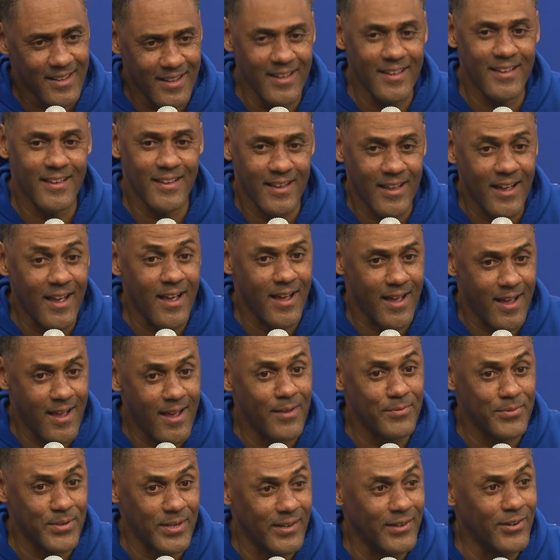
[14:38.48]
Yeah,
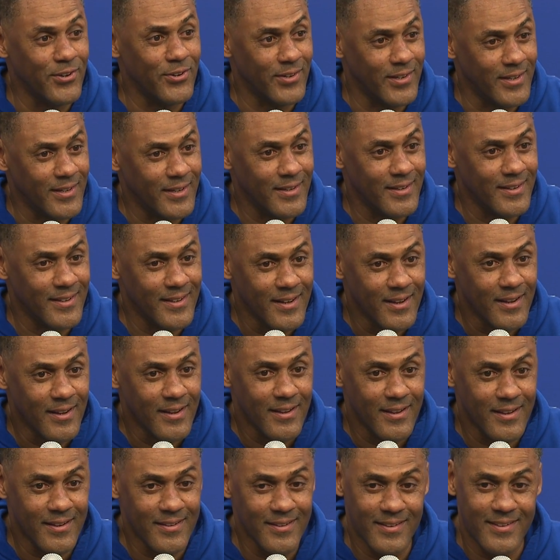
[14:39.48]
absolutely.
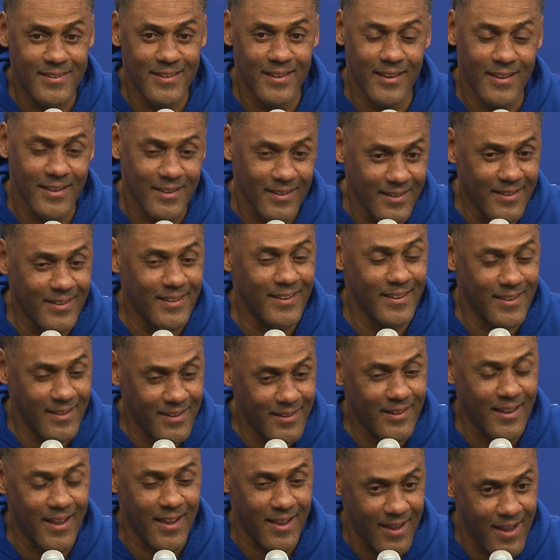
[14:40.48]

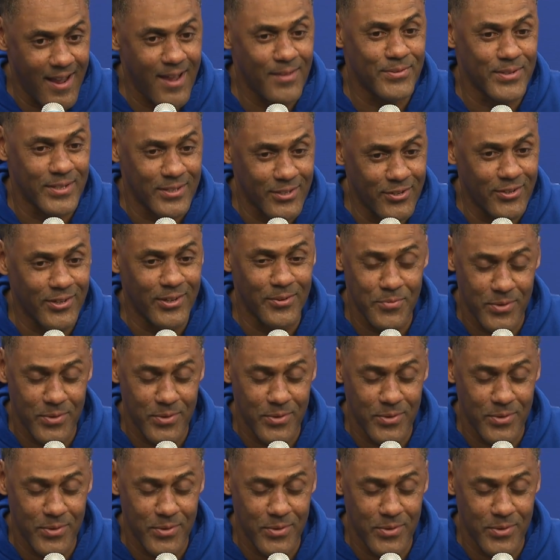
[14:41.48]
Yeah, absolutely.